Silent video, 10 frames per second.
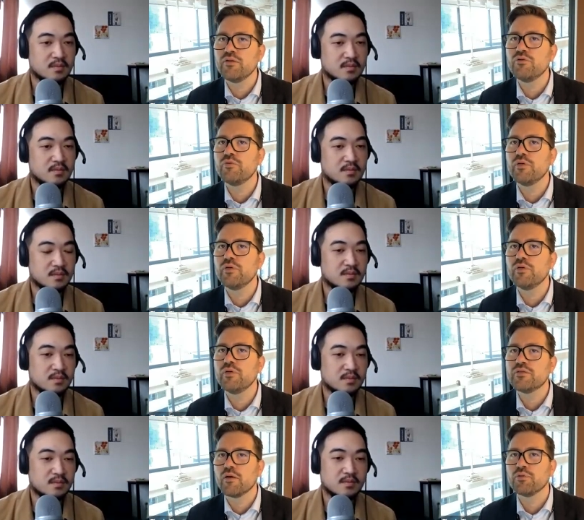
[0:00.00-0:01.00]
Speaker 1: is really a
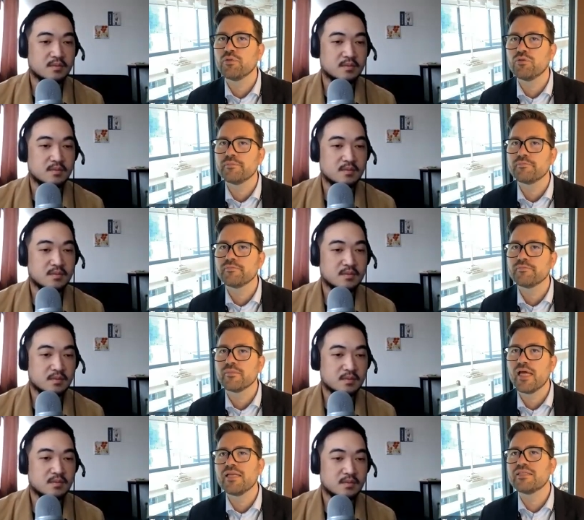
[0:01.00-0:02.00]
new, interesting
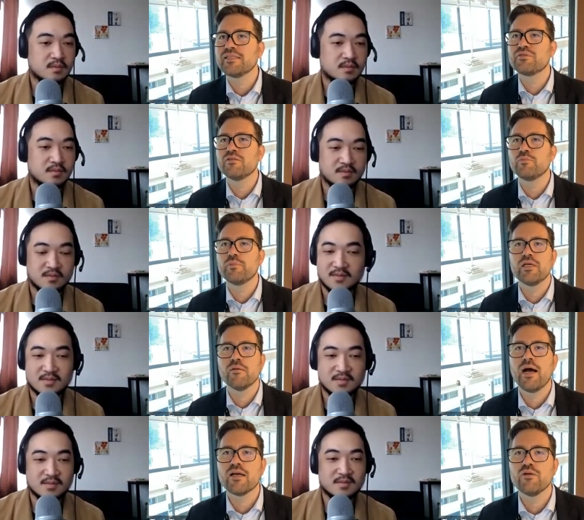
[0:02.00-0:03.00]
opportunity. And it's
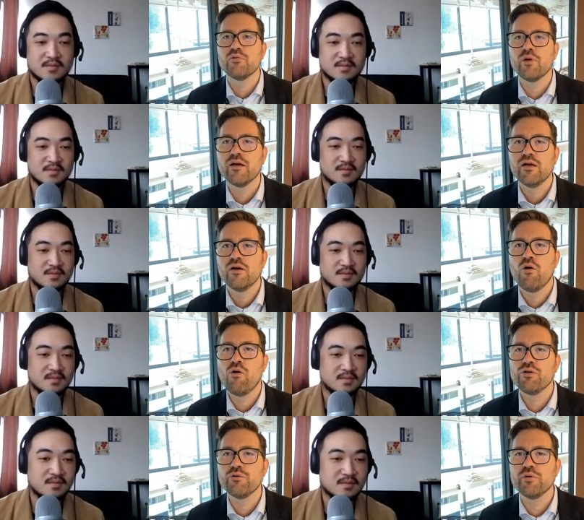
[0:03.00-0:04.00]
interesting to be in a market
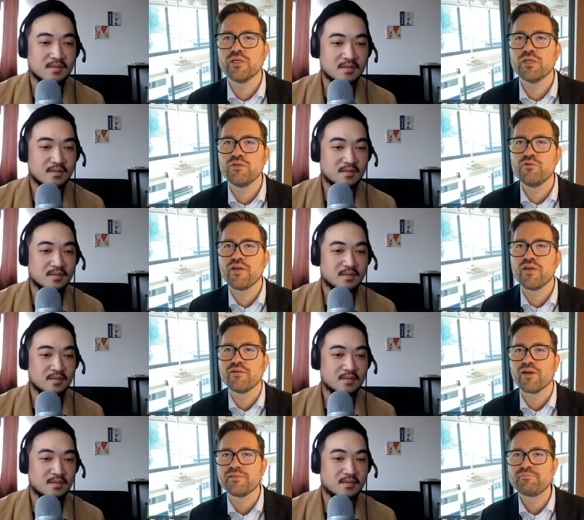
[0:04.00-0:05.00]
where audio
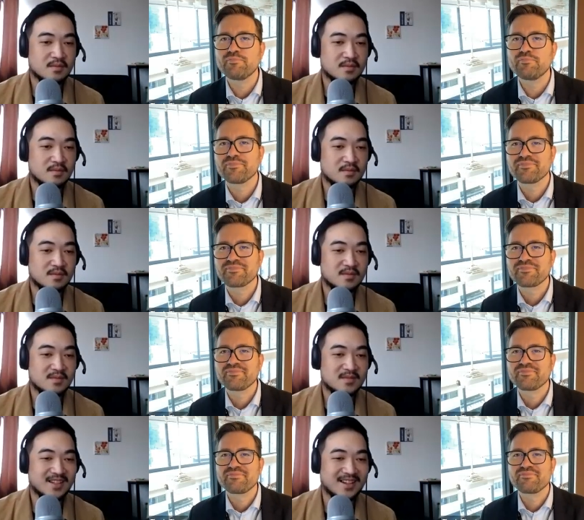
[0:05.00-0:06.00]
is the new thing.
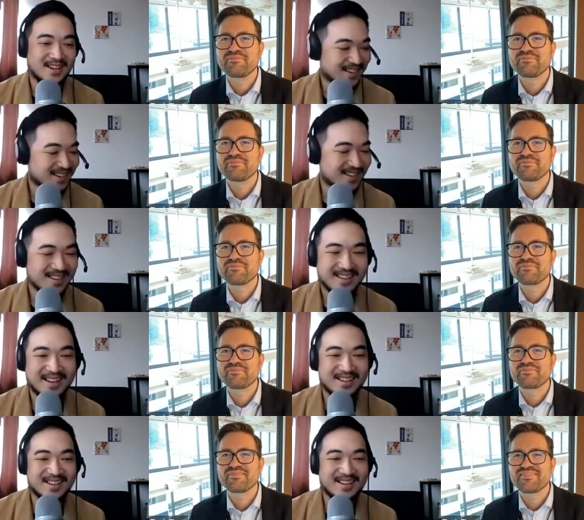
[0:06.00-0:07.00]
Right?
Speaker 2: Yeah.
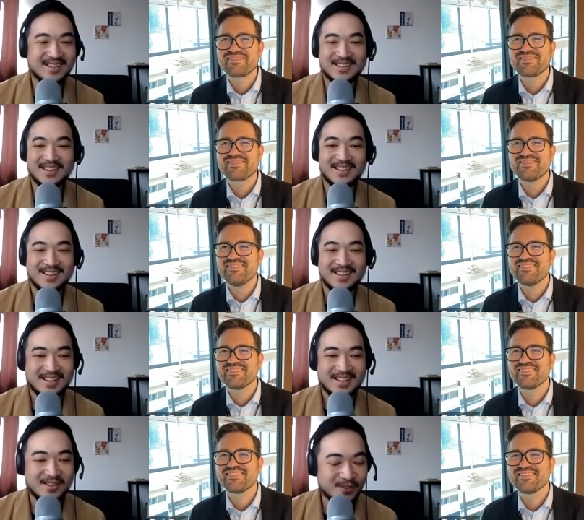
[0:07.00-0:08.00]
Yeah, yeah. Thank,
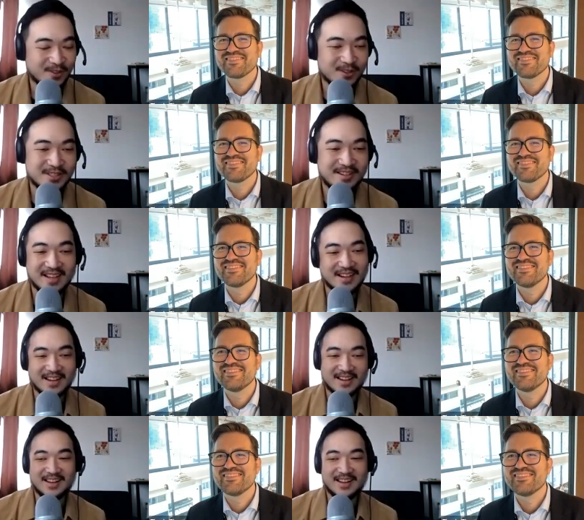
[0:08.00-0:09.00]
thank you for sharing that,
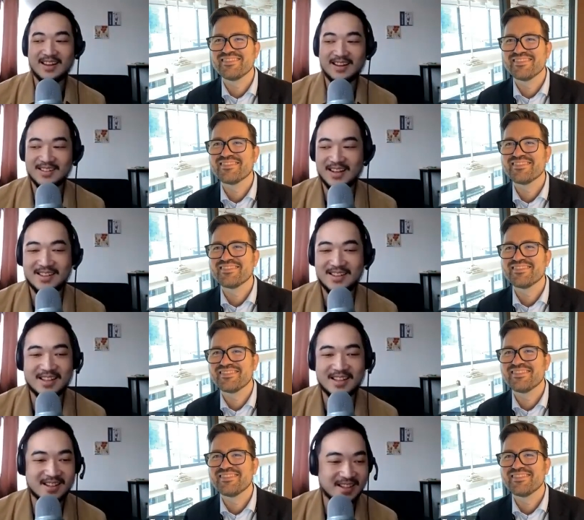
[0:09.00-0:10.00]
and I, I, I
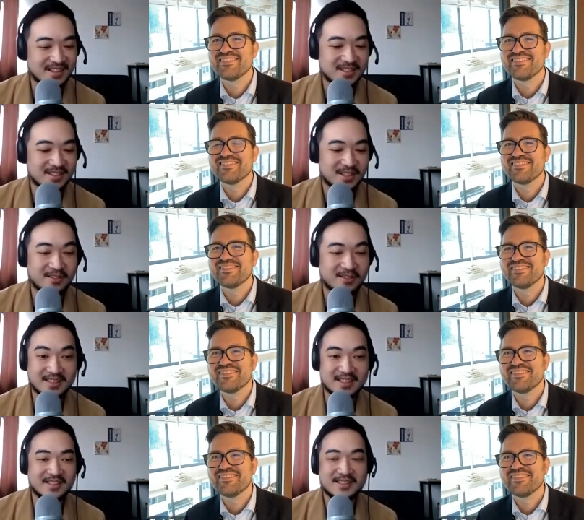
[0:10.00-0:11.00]
think uh, that is a great
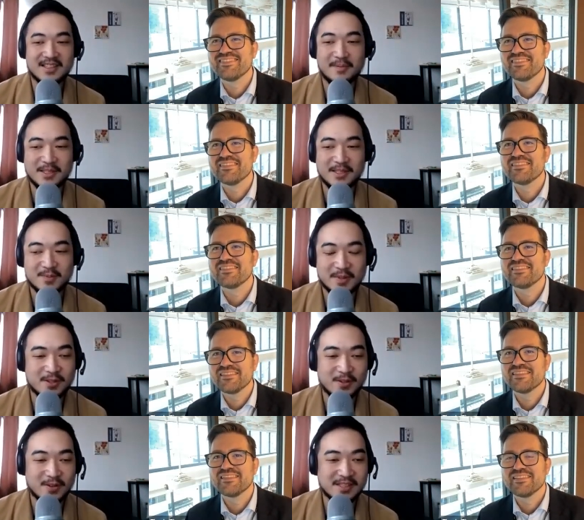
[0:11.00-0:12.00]
insight, uh, based based on your